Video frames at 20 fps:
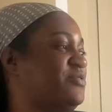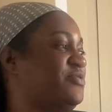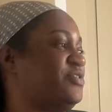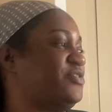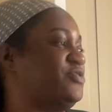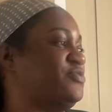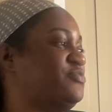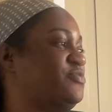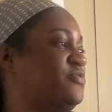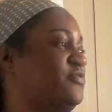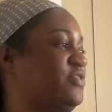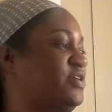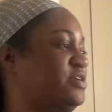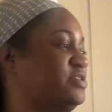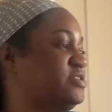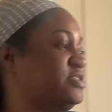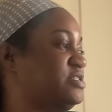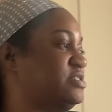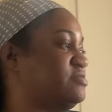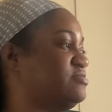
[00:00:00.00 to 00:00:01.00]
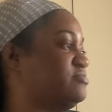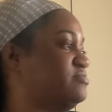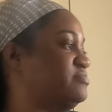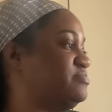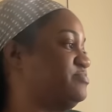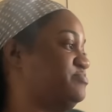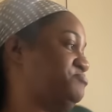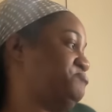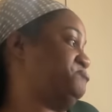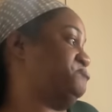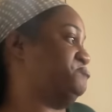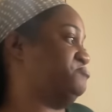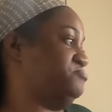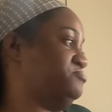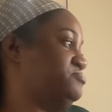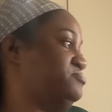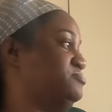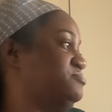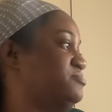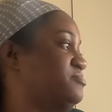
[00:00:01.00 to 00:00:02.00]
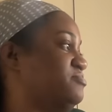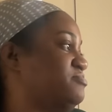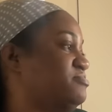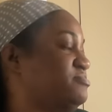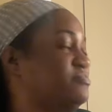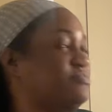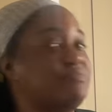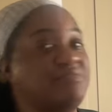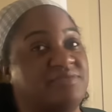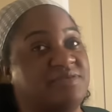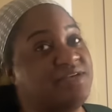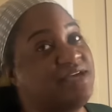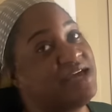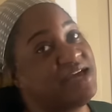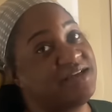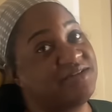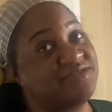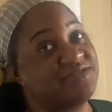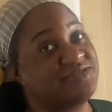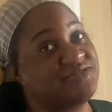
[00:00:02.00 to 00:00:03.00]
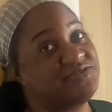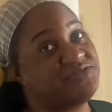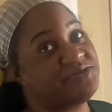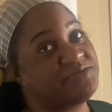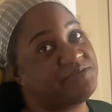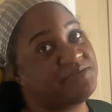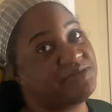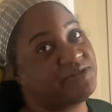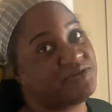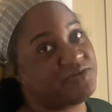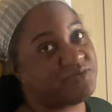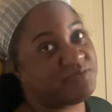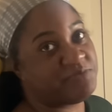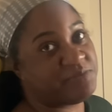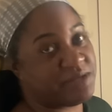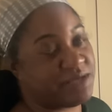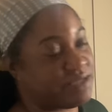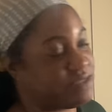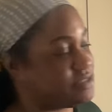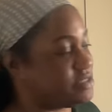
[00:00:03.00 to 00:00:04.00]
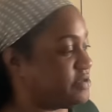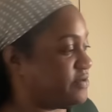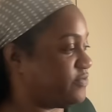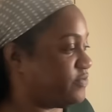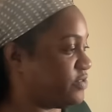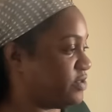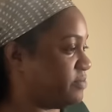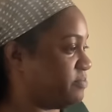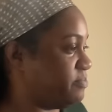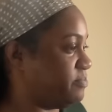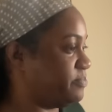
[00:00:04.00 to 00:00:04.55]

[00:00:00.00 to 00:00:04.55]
gonna do movies and. Yeah, just do some low play stuff with them.